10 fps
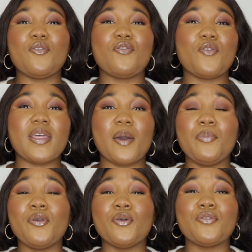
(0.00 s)
for their
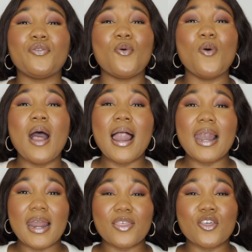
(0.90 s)
beautiful
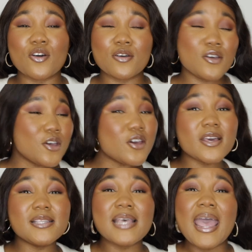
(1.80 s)
leather
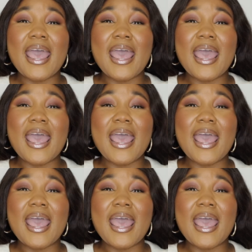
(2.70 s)
goods,